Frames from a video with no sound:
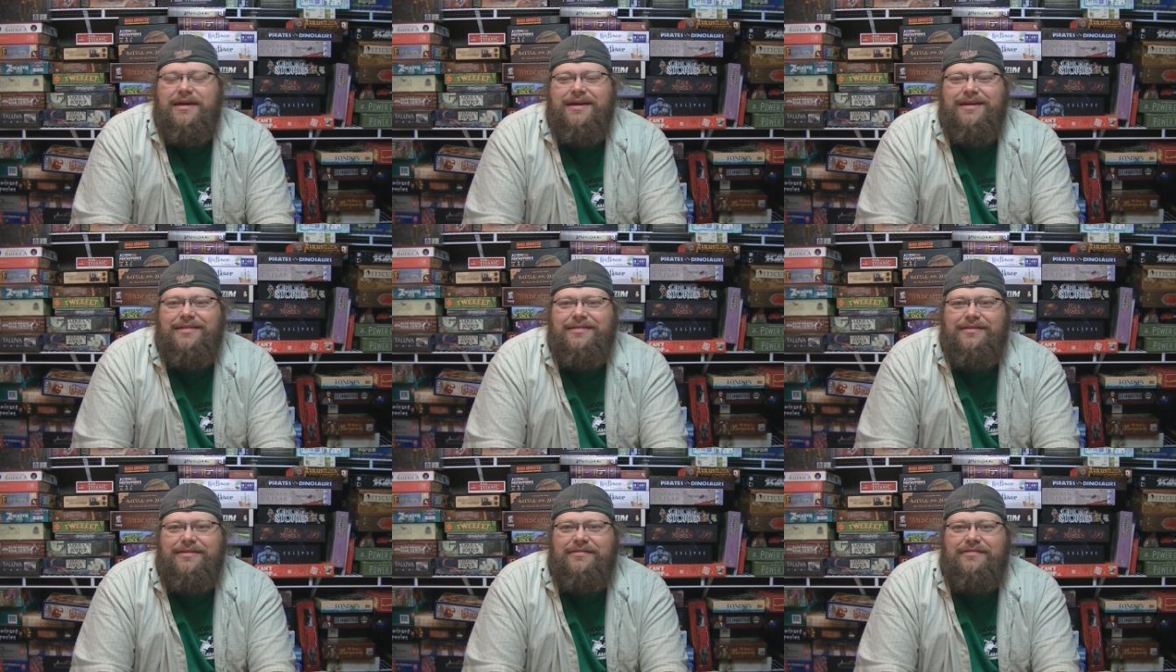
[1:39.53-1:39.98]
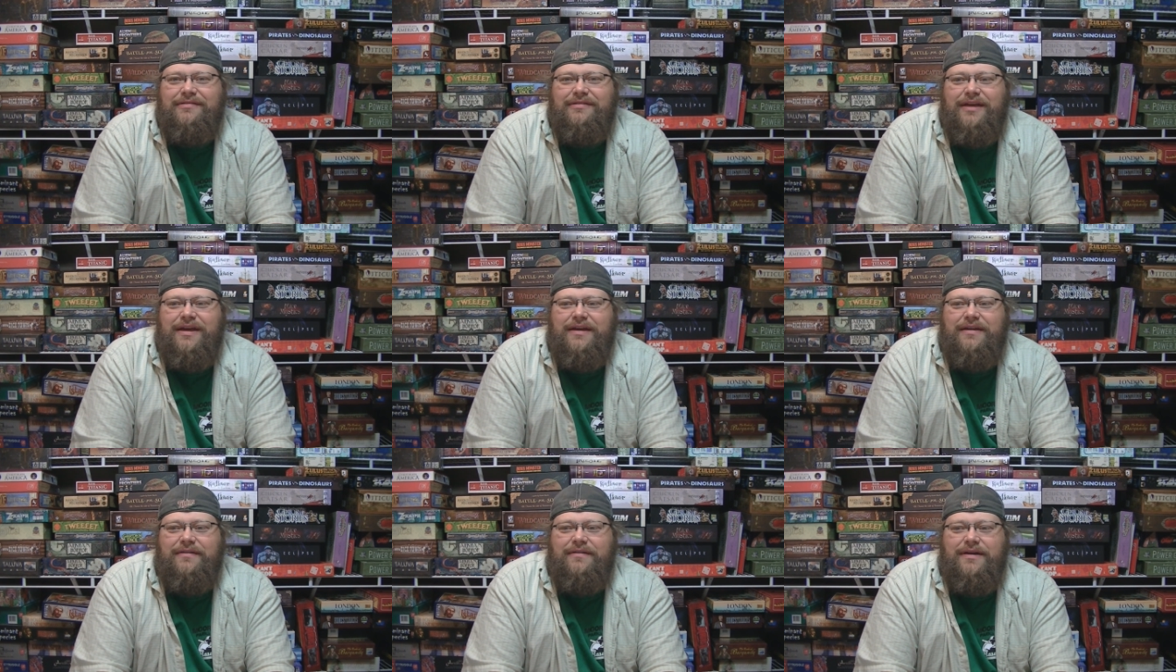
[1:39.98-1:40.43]
in this
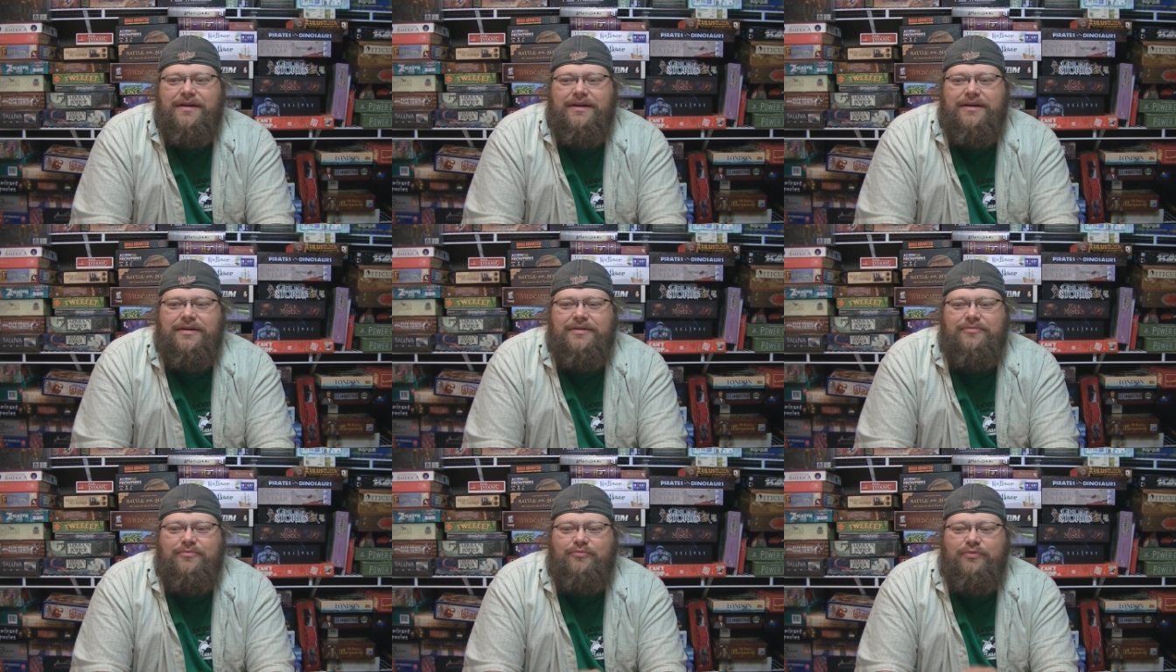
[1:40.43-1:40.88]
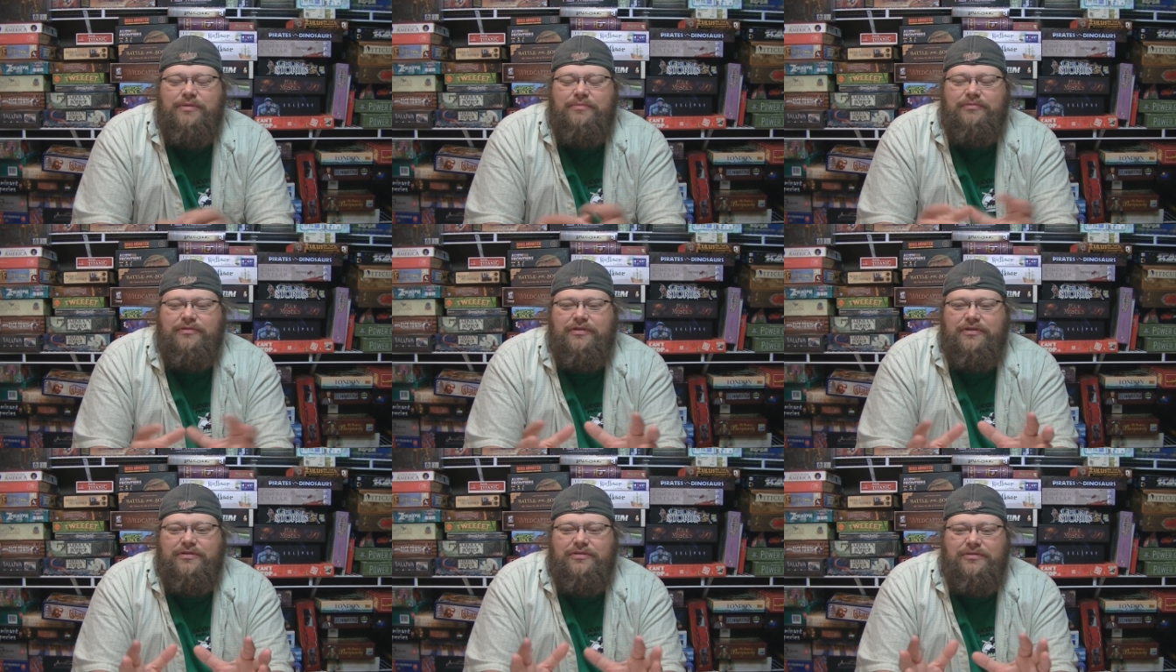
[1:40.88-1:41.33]
like uh,
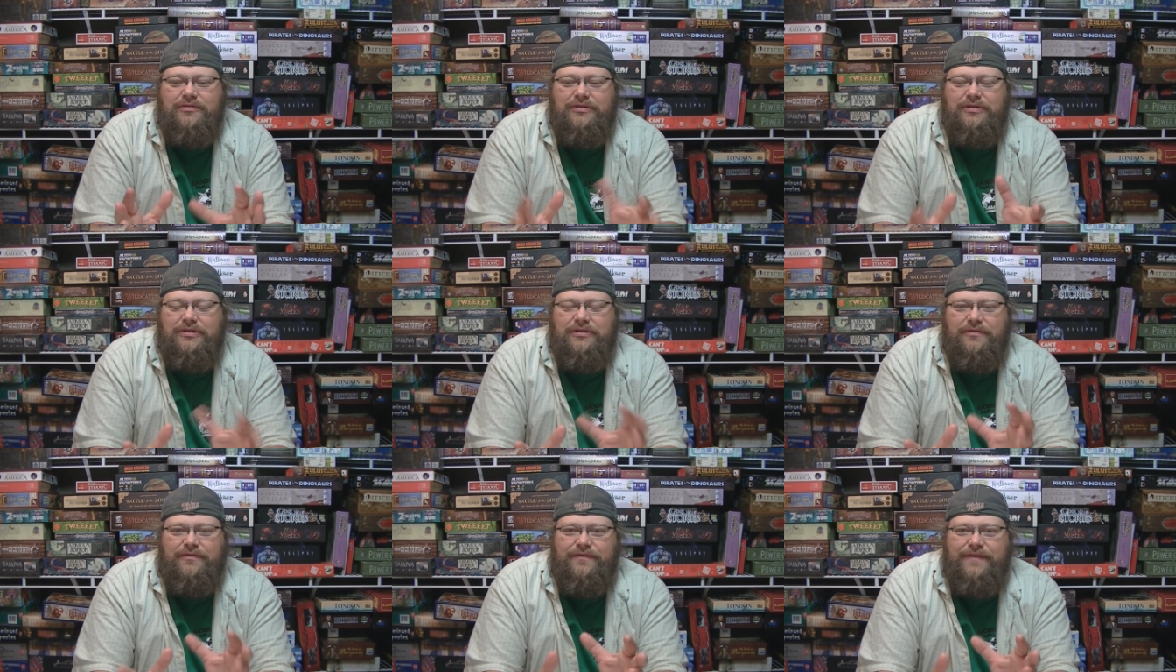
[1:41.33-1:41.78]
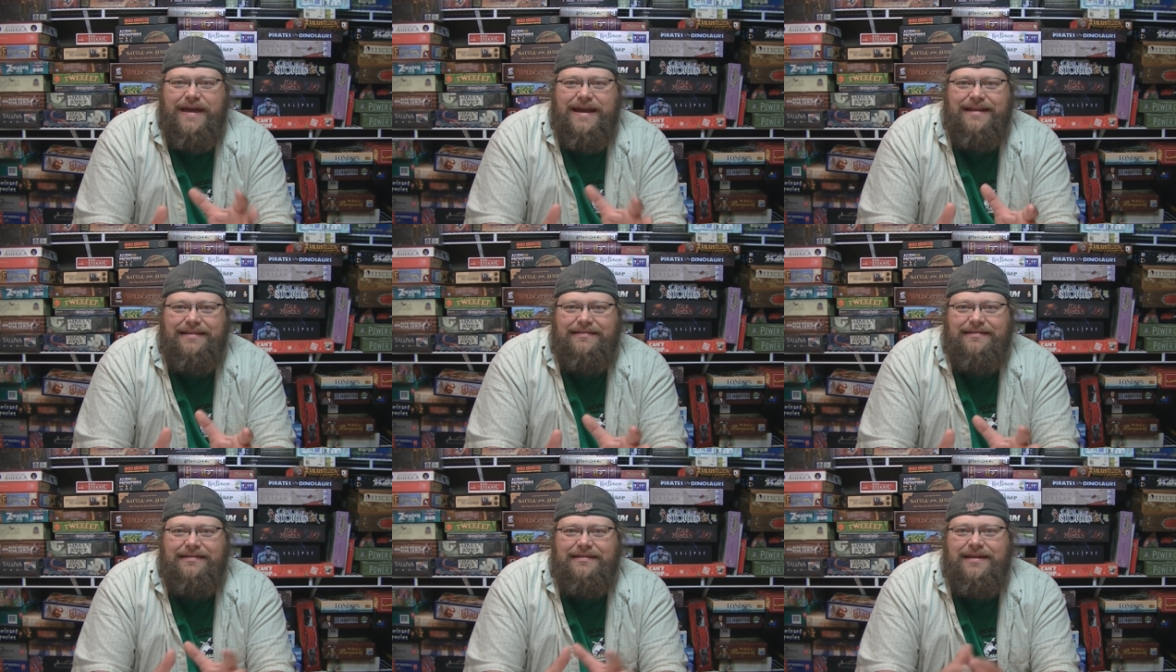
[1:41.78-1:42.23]
whimsical little
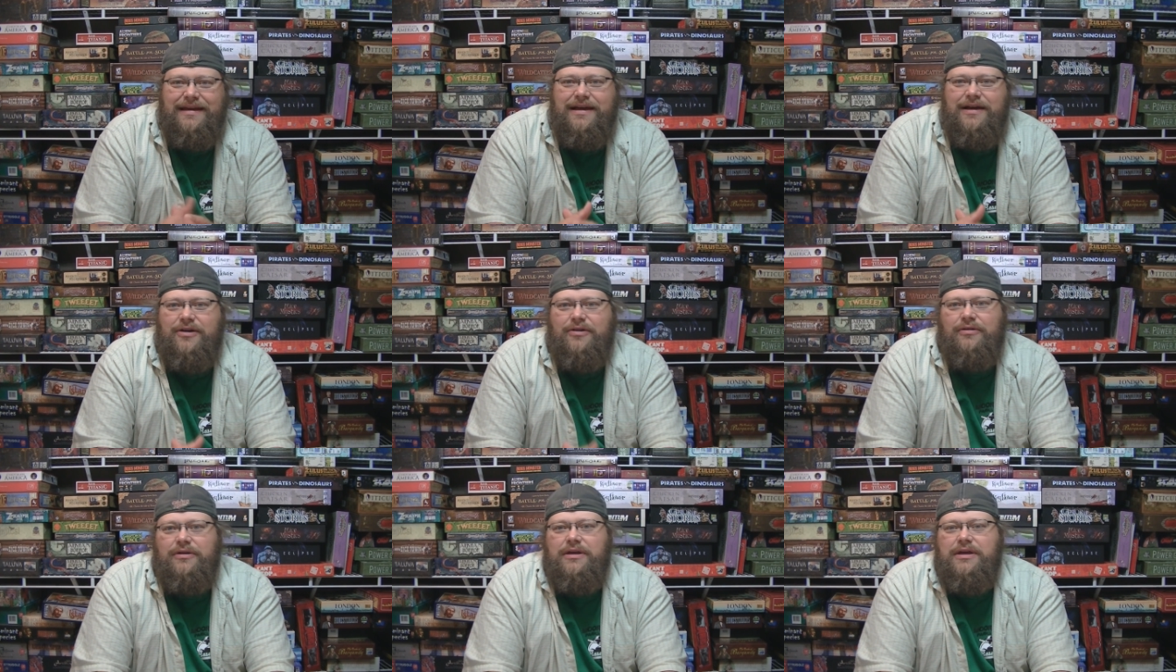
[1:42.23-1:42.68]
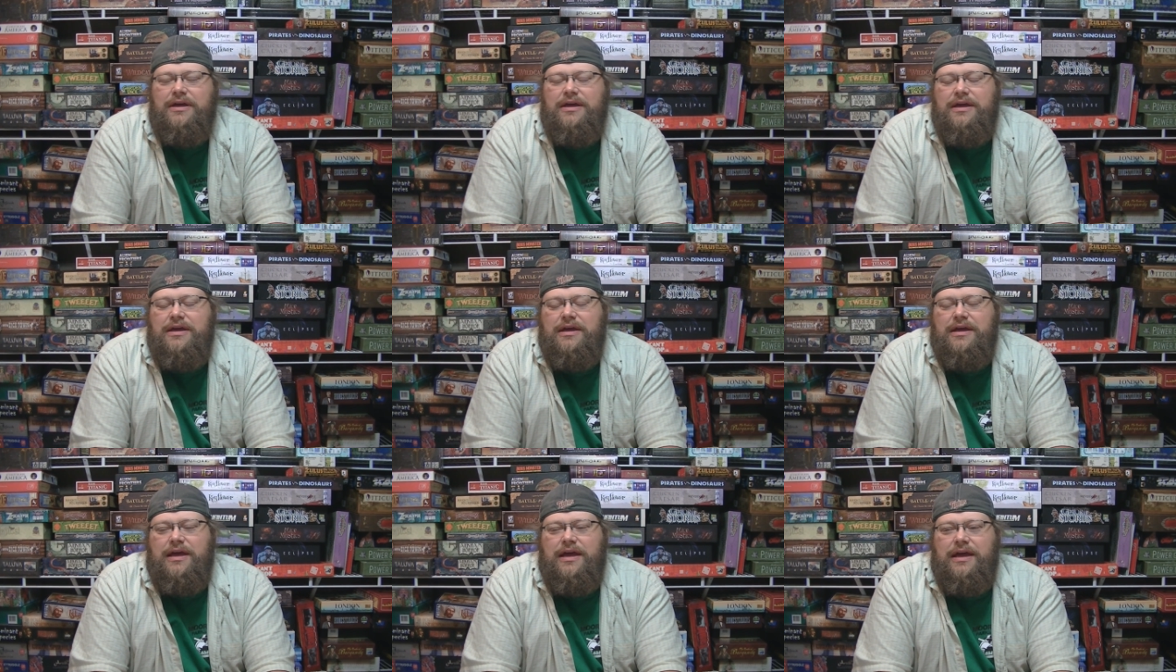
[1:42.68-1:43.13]
fantasy town,
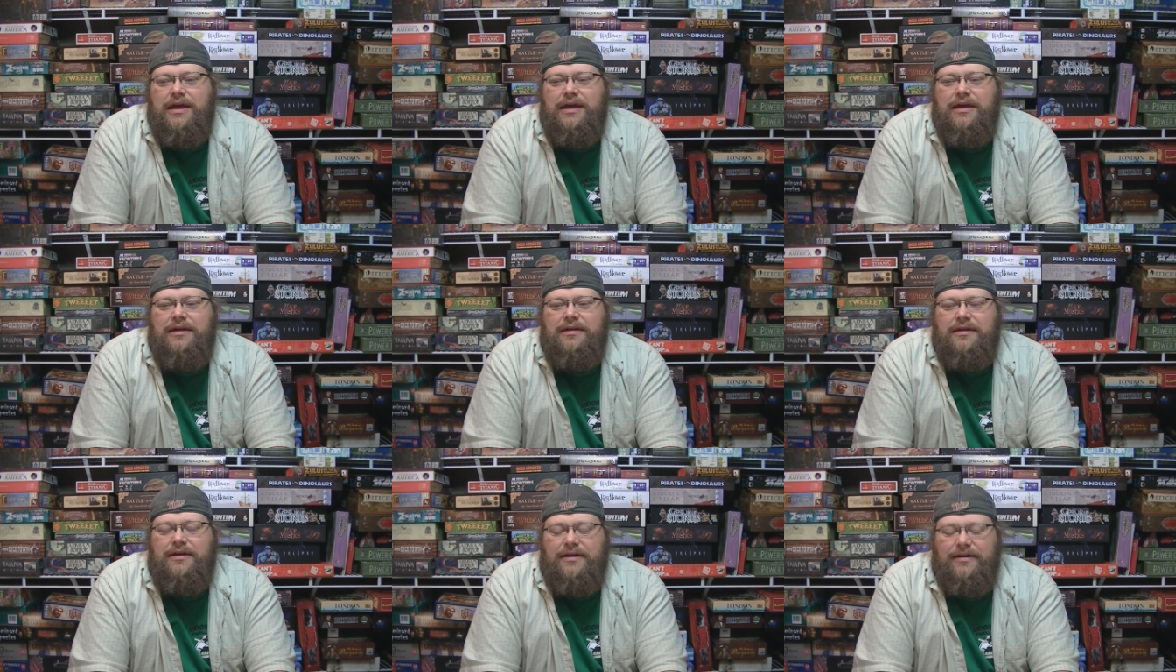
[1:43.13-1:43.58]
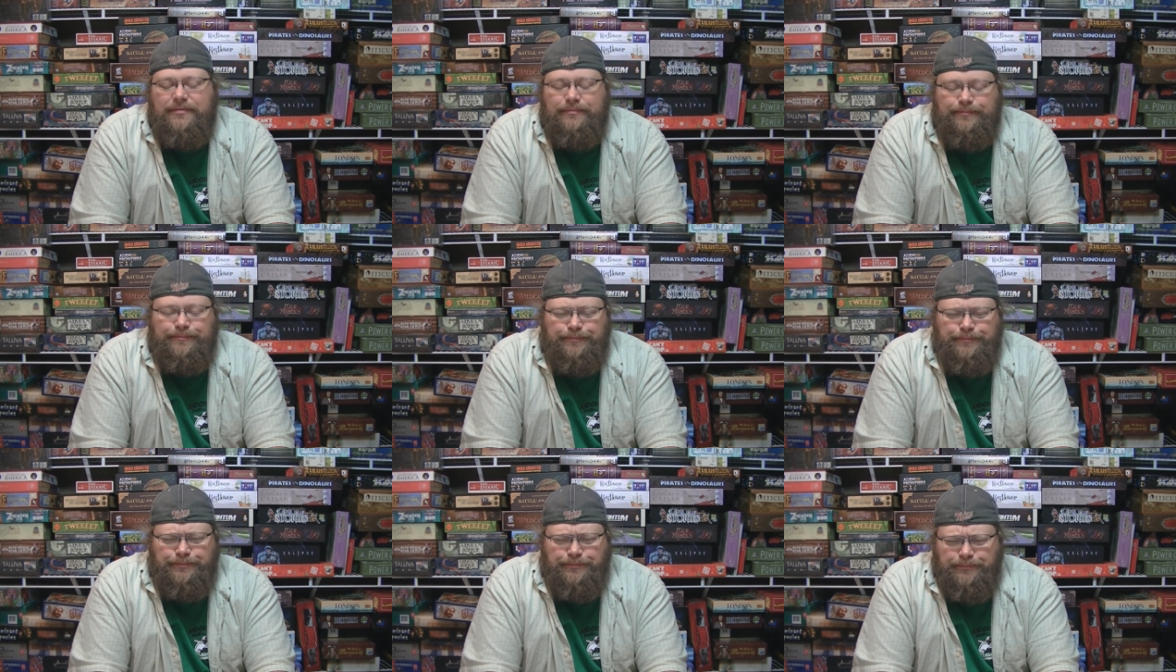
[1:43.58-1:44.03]
and
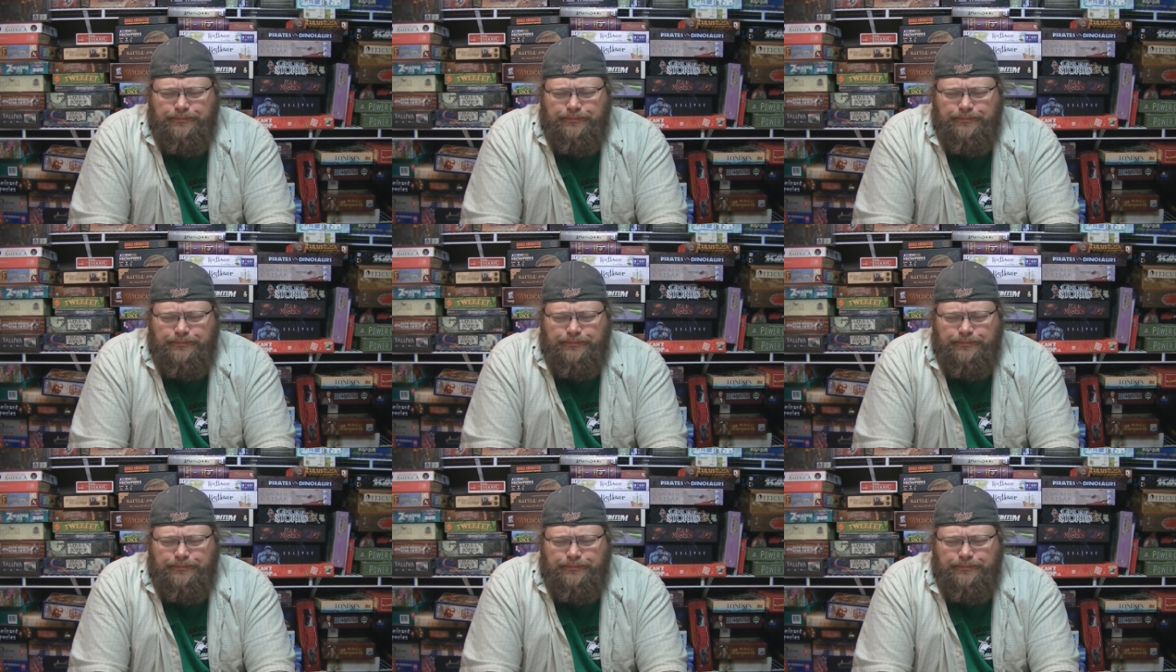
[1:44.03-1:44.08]
um,